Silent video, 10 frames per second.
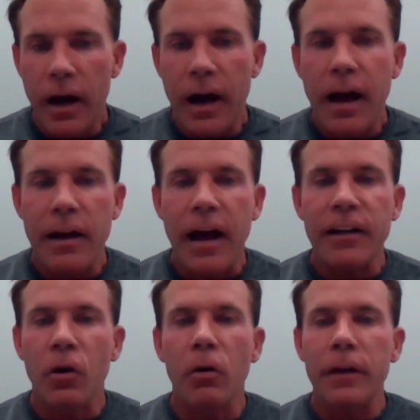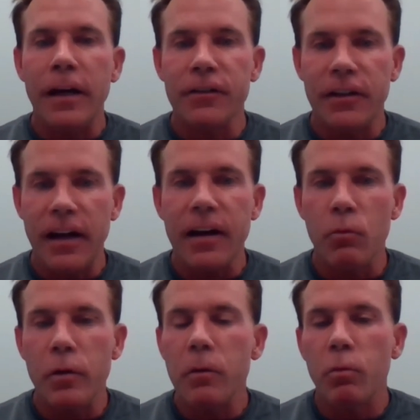I totally
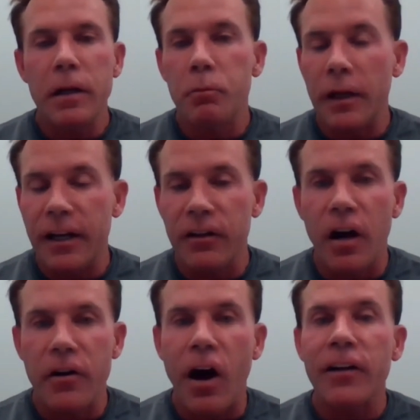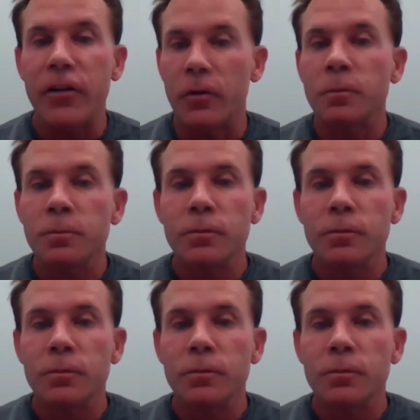understand. We planned on not to.